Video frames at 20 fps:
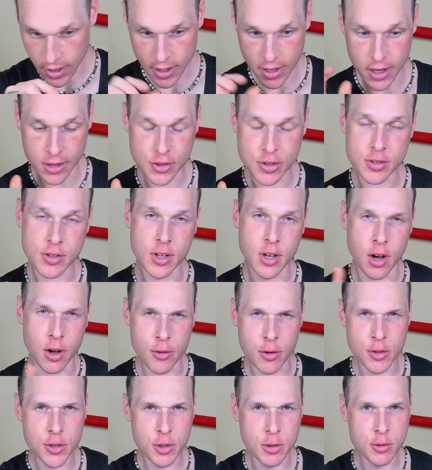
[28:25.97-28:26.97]
It's just the
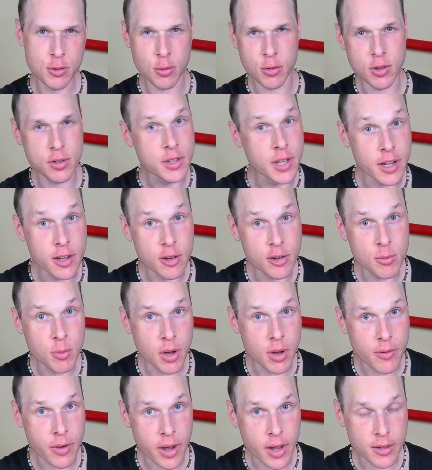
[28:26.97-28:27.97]
other two sort of tickled
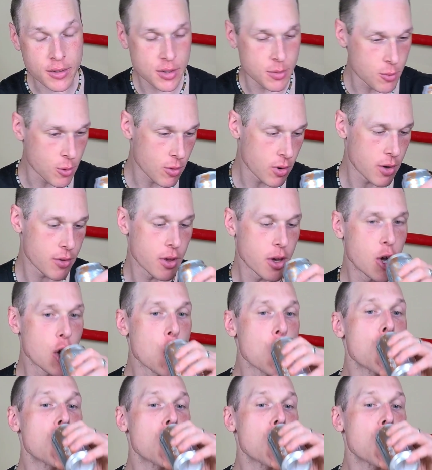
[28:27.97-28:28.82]
my fancy more, I think.